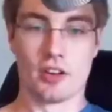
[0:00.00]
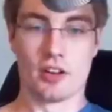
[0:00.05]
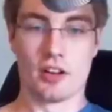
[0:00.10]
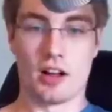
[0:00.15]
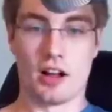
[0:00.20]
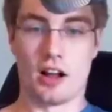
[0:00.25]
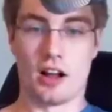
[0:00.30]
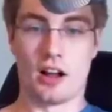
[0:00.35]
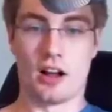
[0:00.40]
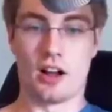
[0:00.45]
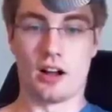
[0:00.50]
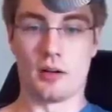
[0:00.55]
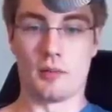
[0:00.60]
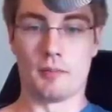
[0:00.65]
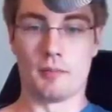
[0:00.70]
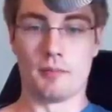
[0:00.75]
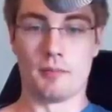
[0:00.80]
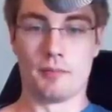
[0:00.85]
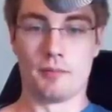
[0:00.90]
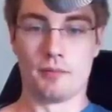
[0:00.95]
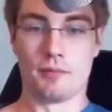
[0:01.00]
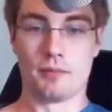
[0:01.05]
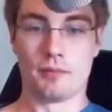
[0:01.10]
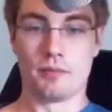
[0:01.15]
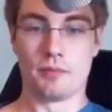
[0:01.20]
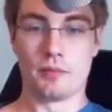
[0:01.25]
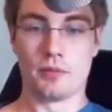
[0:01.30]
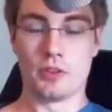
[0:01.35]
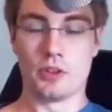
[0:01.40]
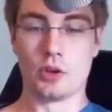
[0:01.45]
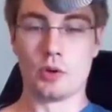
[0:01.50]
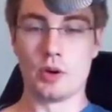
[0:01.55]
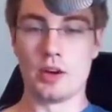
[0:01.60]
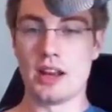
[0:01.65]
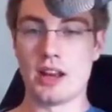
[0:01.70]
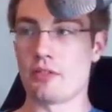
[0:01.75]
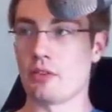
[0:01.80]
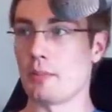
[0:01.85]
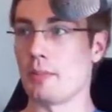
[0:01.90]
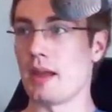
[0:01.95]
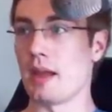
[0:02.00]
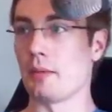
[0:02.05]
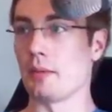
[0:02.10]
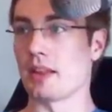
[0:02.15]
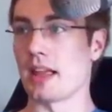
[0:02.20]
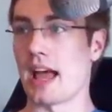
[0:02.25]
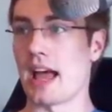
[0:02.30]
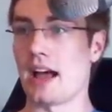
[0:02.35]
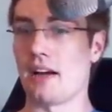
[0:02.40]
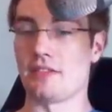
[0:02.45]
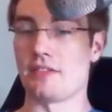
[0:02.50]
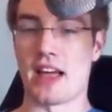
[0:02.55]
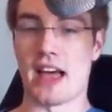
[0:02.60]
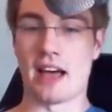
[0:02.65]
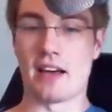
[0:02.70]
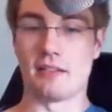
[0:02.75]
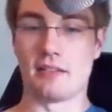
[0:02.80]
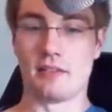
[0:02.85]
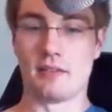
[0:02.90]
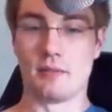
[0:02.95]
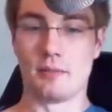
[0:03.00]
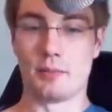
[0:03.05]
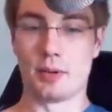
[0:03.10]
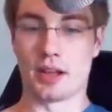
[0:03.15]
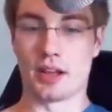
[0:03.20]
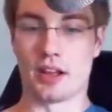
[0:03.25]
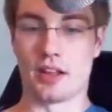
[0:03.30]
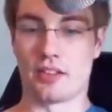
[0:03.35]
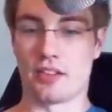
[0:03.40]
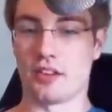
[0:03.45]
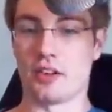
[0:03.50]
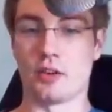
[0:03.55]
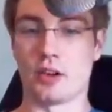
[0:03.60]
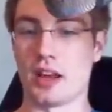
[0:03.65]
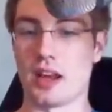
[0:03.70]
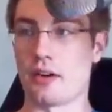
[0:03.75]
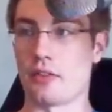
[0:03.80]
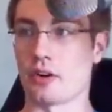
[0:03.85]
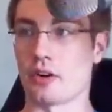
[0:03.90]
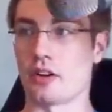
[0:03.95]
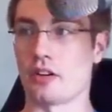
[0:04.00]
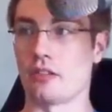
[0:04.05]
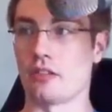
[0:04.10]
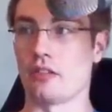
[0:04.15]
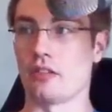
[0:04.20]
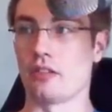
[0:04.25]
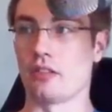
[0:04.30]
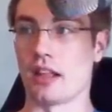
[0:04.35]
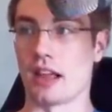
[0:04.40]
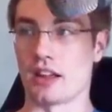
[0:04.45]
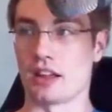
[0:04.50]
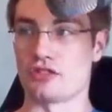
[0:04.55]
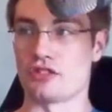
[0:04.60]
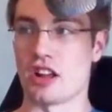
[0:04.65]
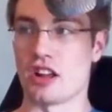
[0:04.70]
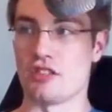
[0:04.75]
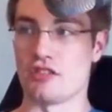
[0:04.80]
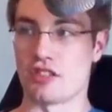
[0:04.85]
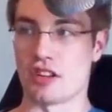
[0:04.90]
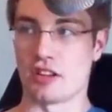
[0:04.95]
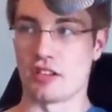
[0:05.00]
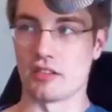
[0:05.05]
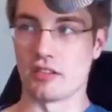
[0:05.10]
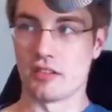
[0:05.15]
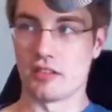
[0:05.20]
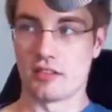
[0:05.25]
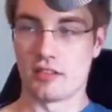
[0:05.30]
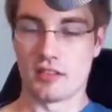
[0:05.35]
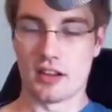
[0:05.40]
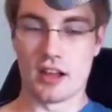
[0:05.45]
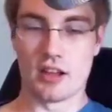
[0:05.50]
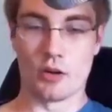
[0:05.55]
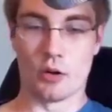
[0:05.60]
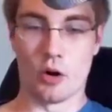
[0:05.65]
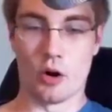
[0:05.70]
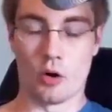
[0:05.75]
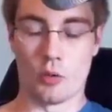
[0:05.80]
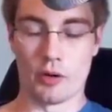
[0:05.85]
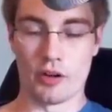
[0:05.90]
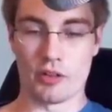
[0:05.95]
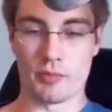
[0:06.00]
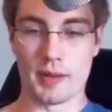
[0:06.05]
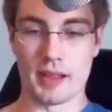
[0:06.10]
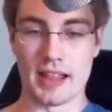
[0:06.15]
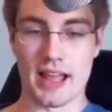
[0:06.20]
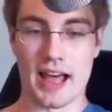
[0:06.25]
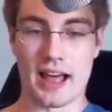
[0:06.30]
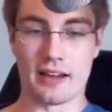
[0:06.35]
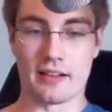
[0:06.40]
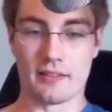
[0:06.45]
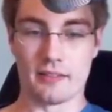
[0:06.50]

Um, you would never be able to have that because you can never like change it. It'll yeah. always be that.